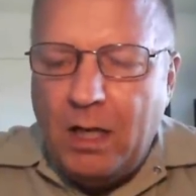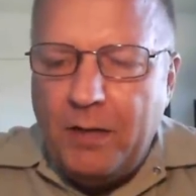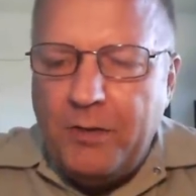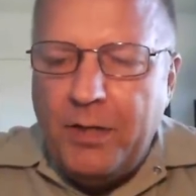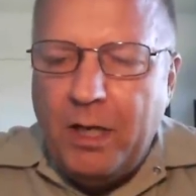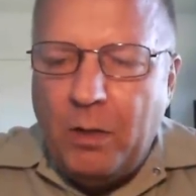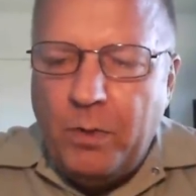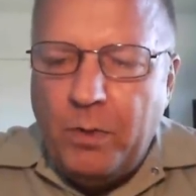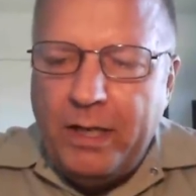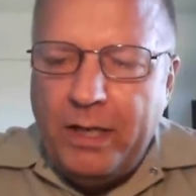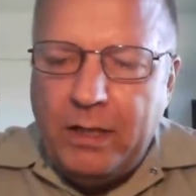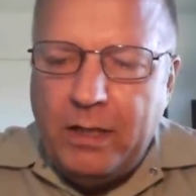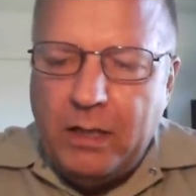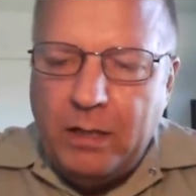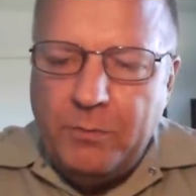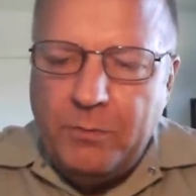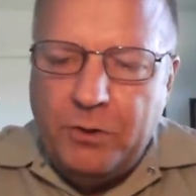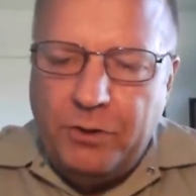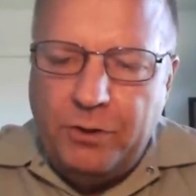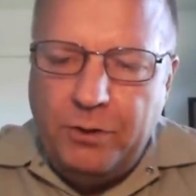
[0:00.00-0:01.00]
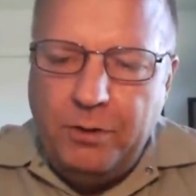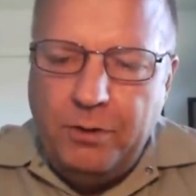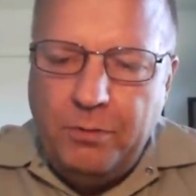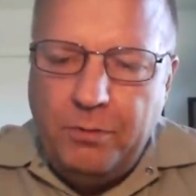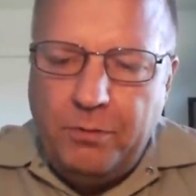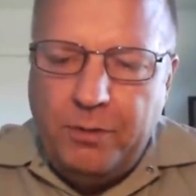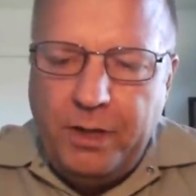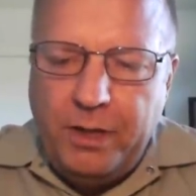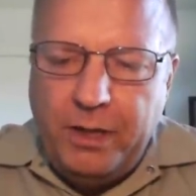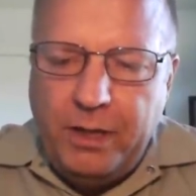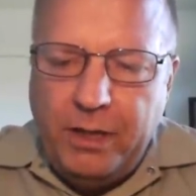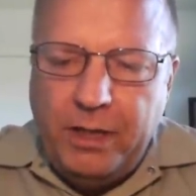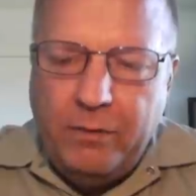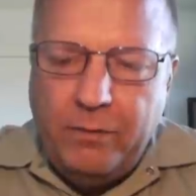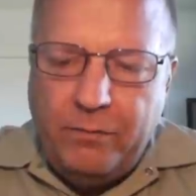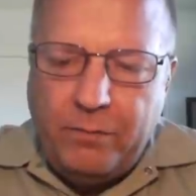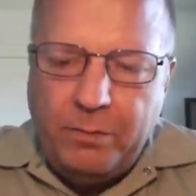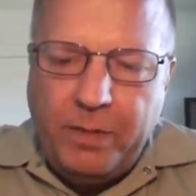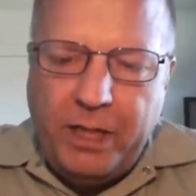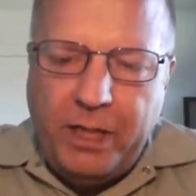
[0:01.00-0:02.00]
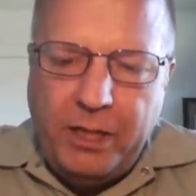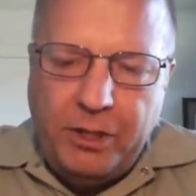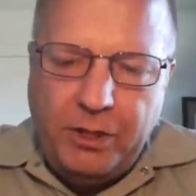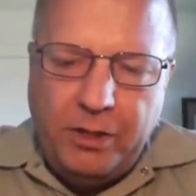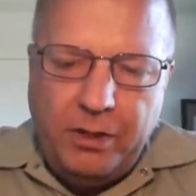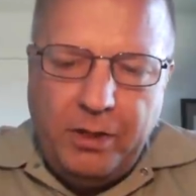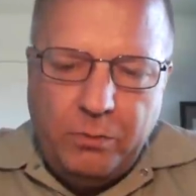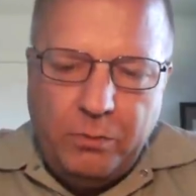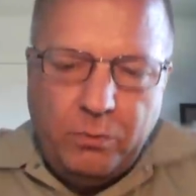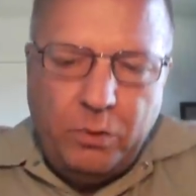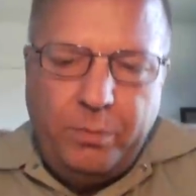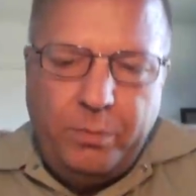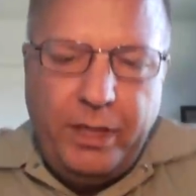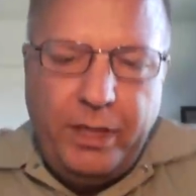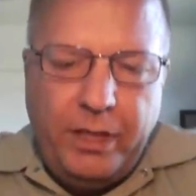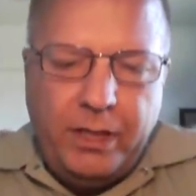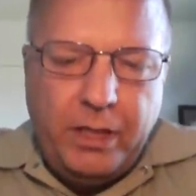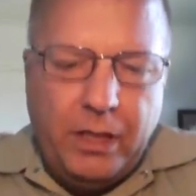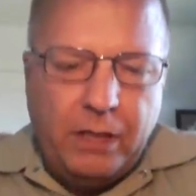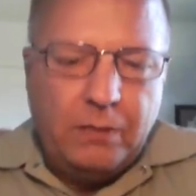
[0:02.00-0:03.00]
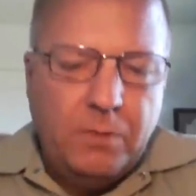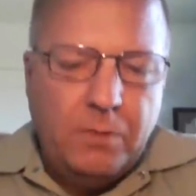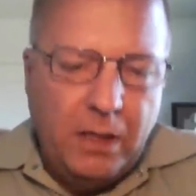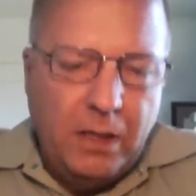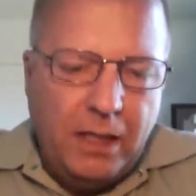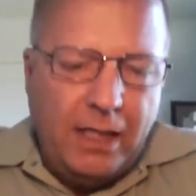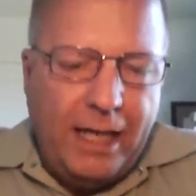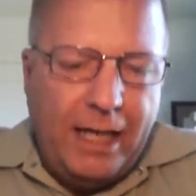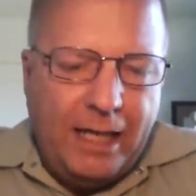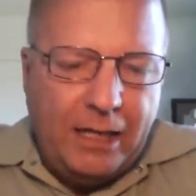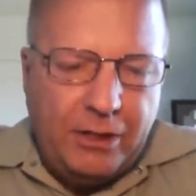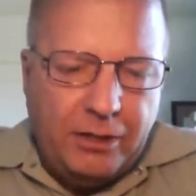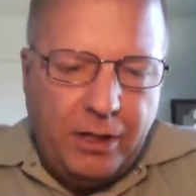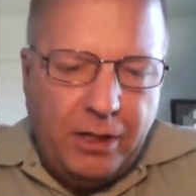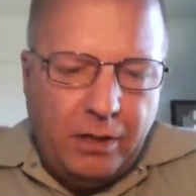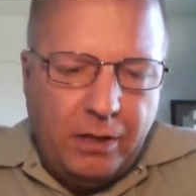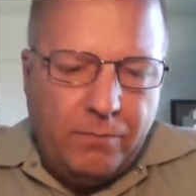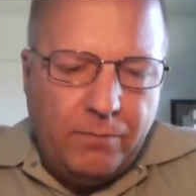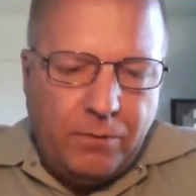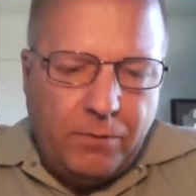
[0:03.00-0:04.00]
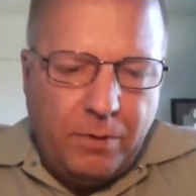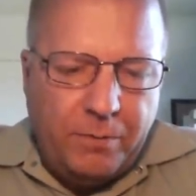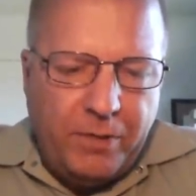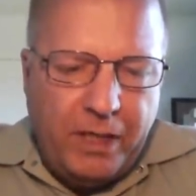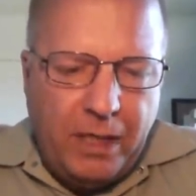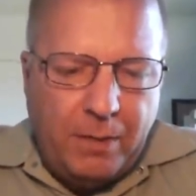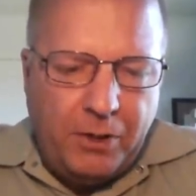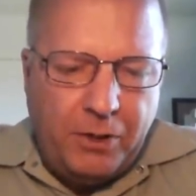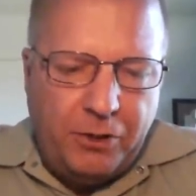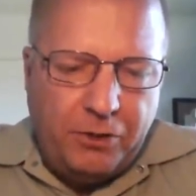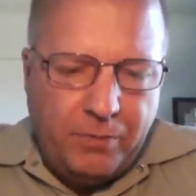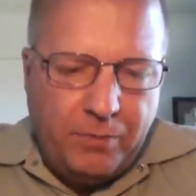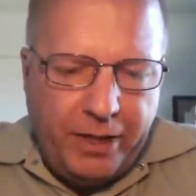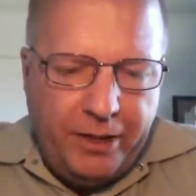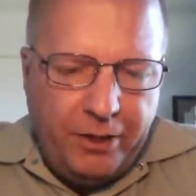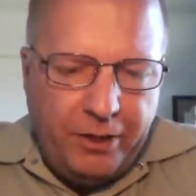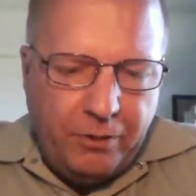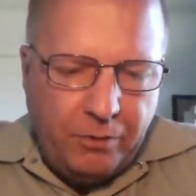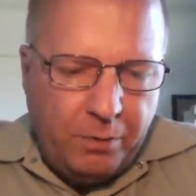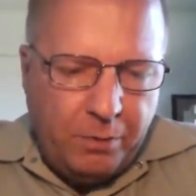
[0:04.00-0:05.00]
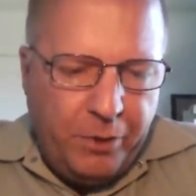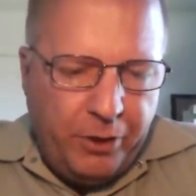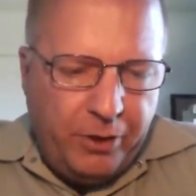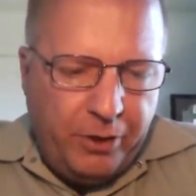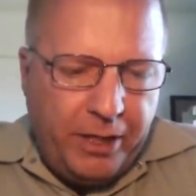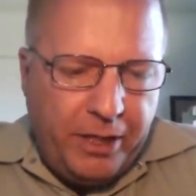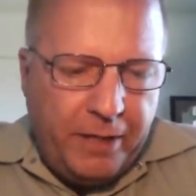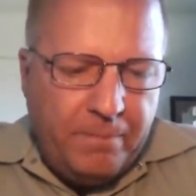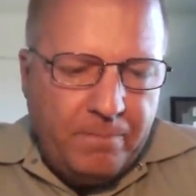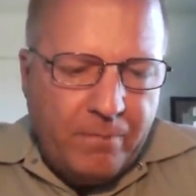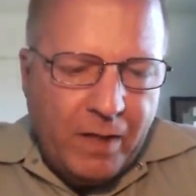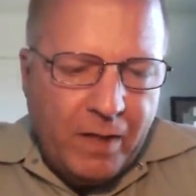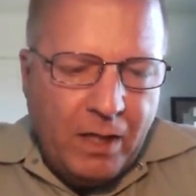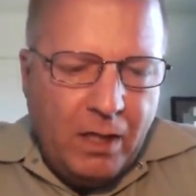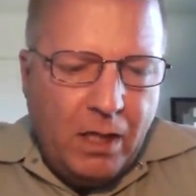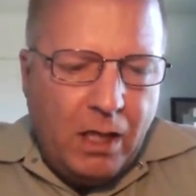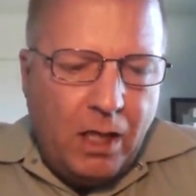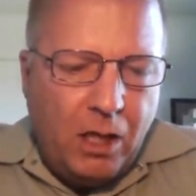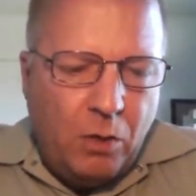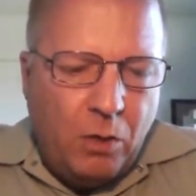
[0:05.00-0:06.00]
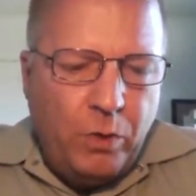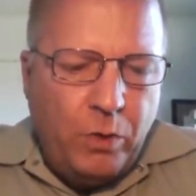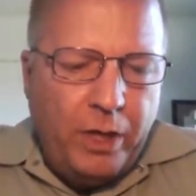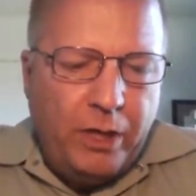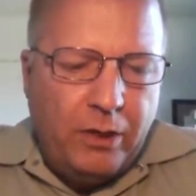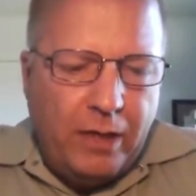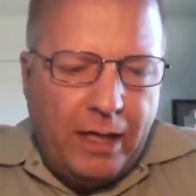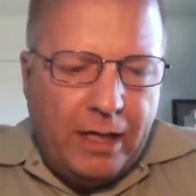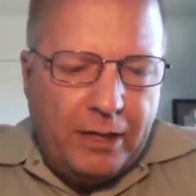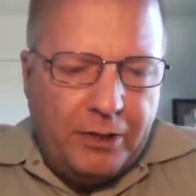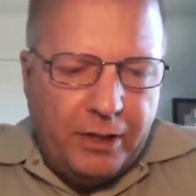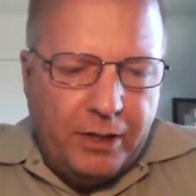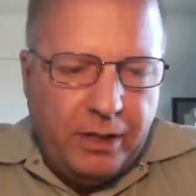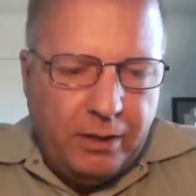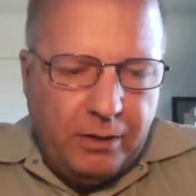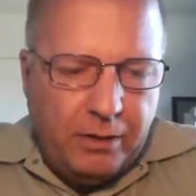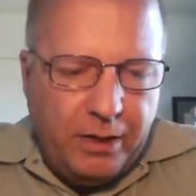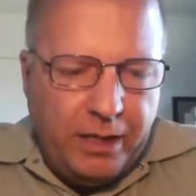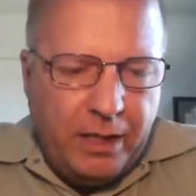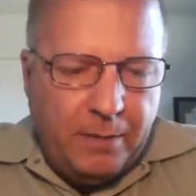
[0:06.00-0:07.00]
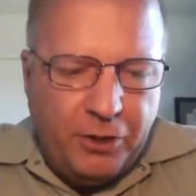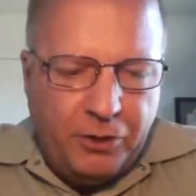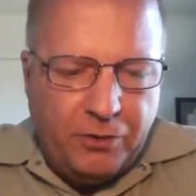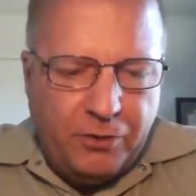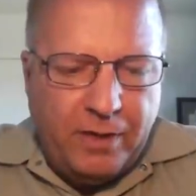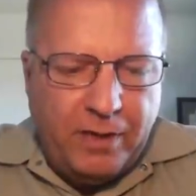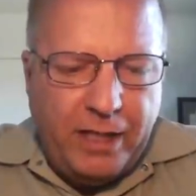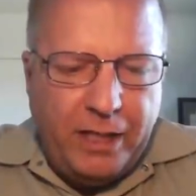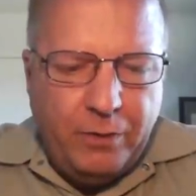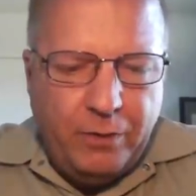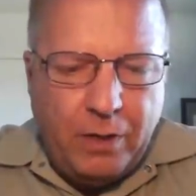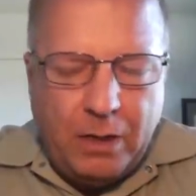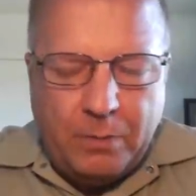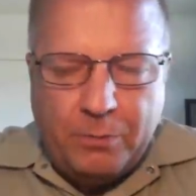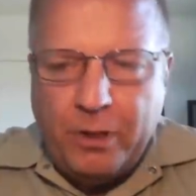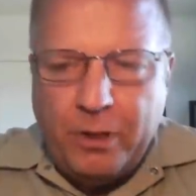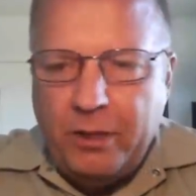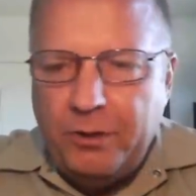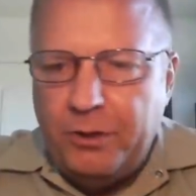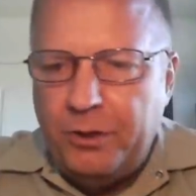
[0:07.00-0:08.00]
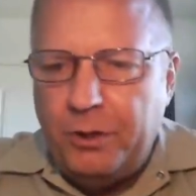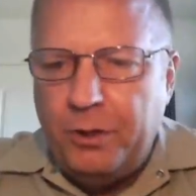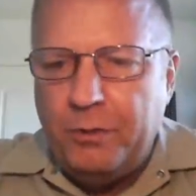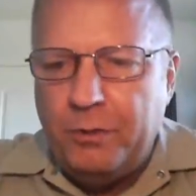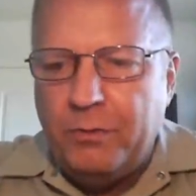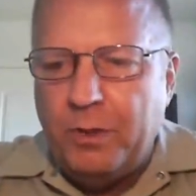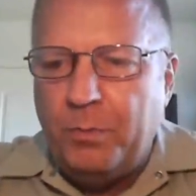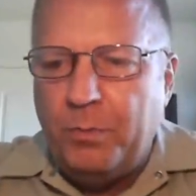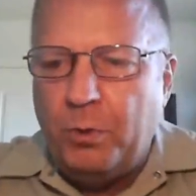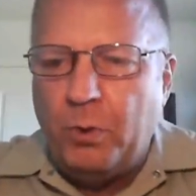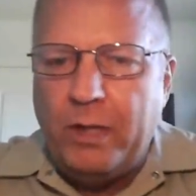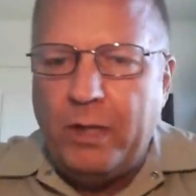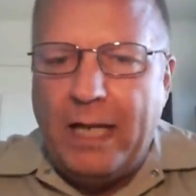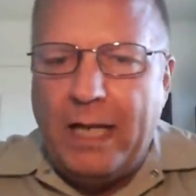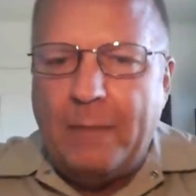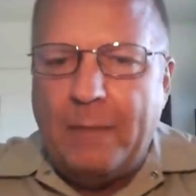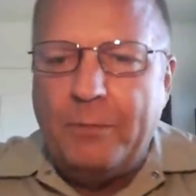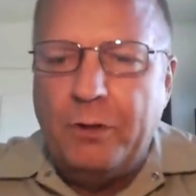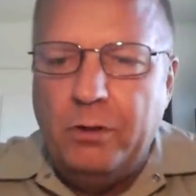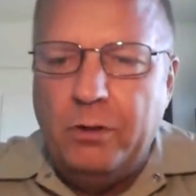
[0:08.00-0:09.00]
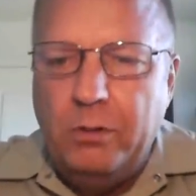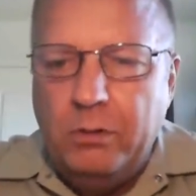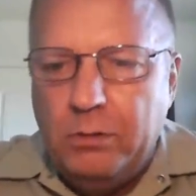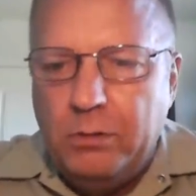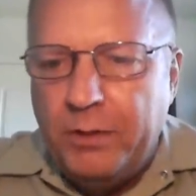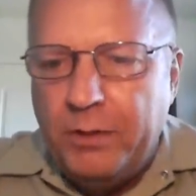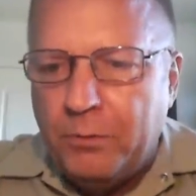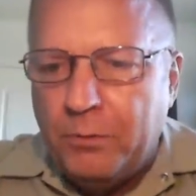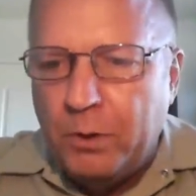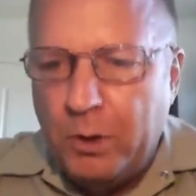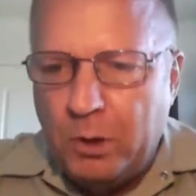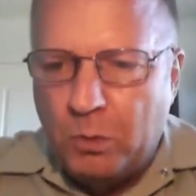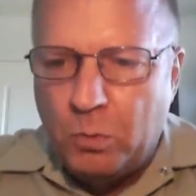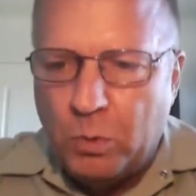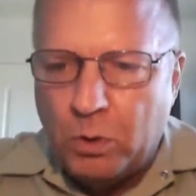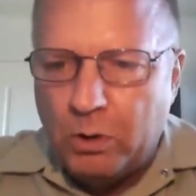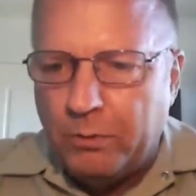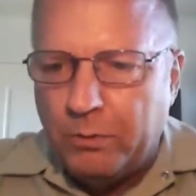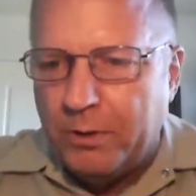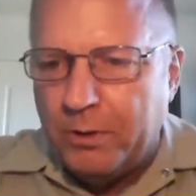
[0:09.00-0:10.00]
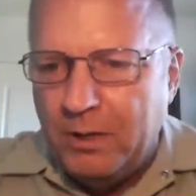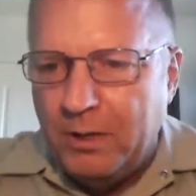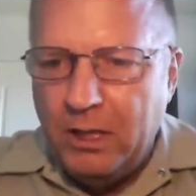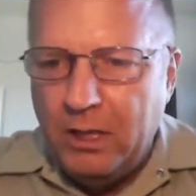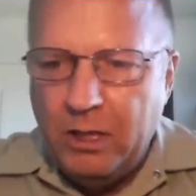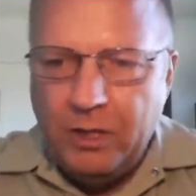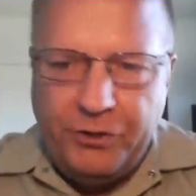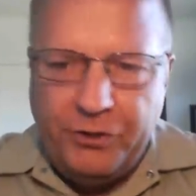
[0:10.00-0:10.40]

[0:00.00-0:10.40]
Uh, now, when it comes to the information that we'll be uh, asking from the amateur radio community, uh, we are asking the amateur radio operators to report absolutely real world.